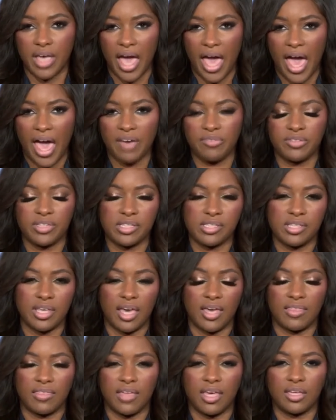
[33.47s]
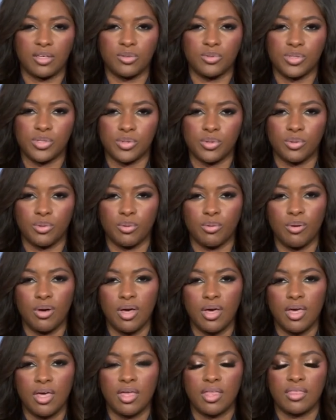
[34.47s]
have to say thank you to
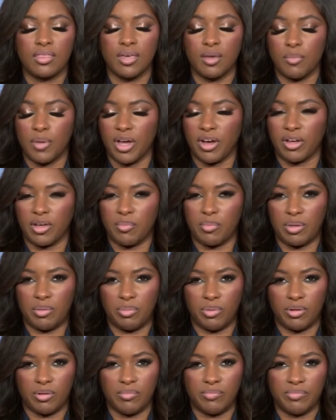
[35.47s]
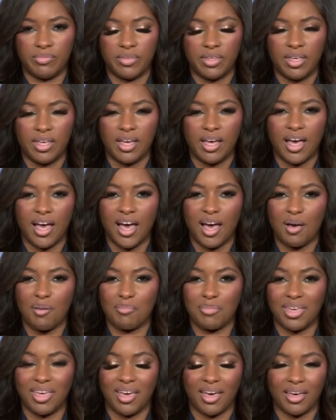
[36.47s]
the American people
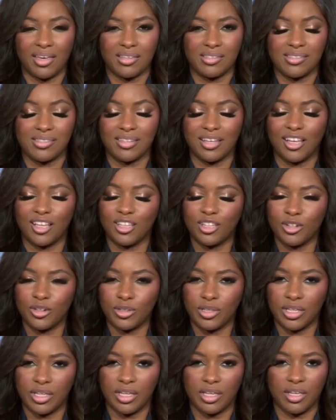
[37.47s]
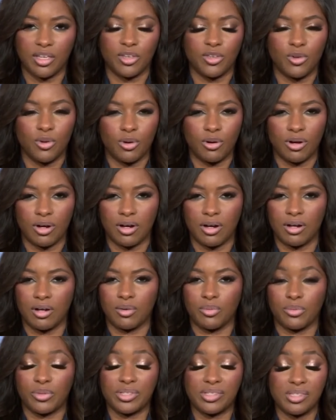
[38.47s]
because clearly your
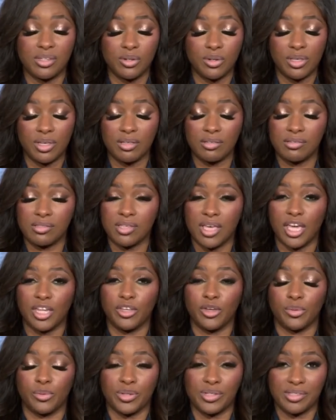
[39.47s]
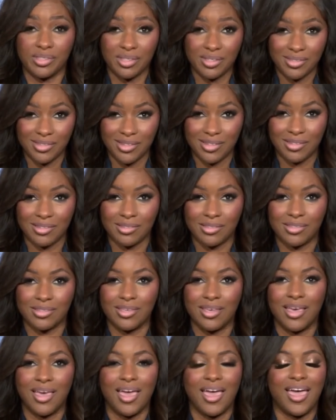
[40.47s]
resilience and your resistance,
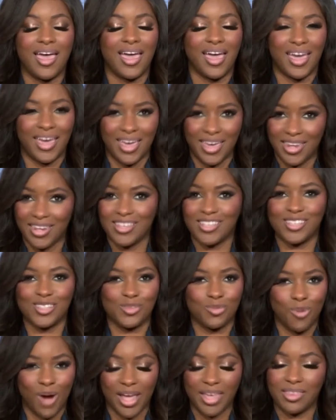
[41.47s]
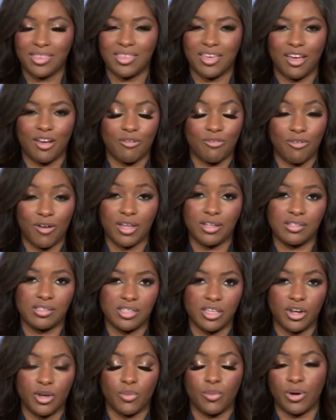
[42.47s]
it is right there front and
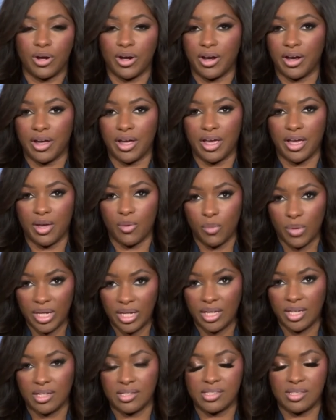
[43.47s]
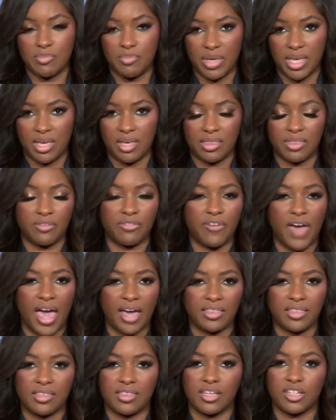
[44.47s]
center where we need it to be. The
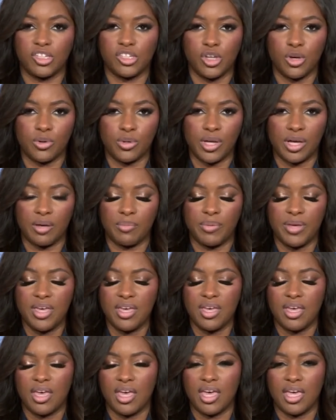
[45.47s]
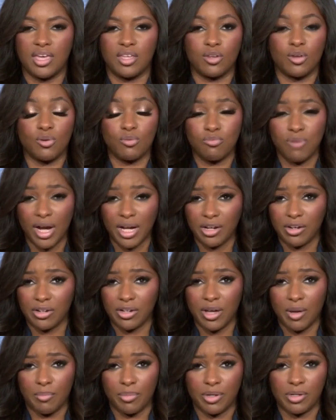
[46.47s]
fact that they showed up in record
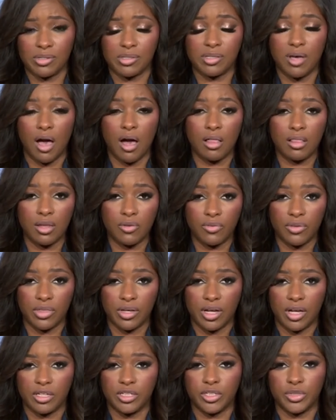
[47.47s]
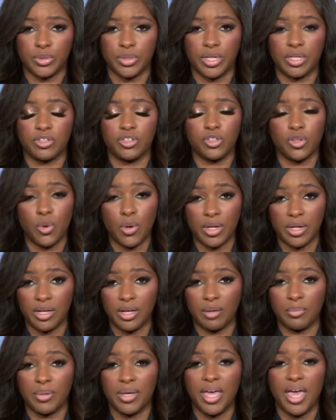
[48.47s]
numbers all over the country, showing
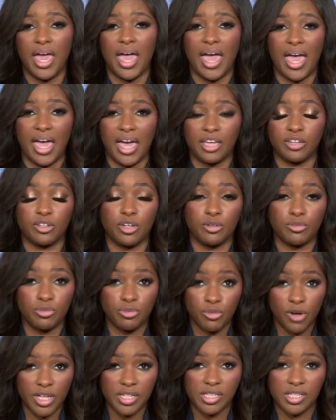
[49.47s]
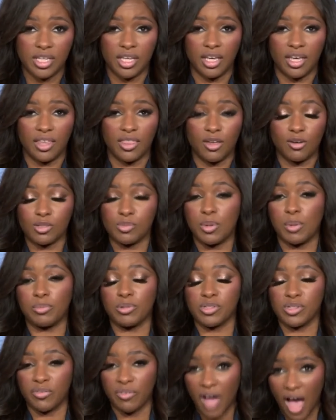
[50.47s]
up and confronting those
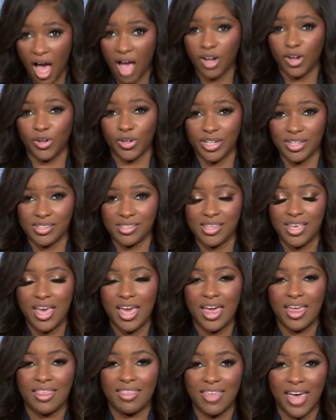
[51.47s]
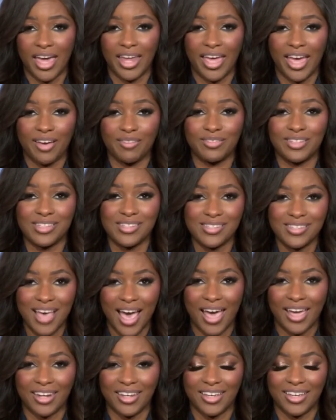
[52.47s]
members of Congress that have
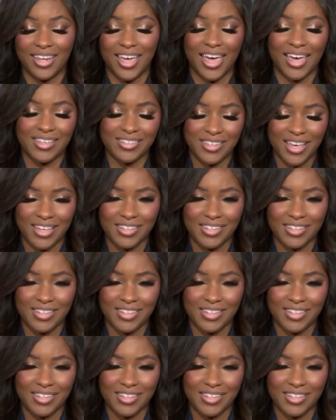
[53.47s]
decided, as I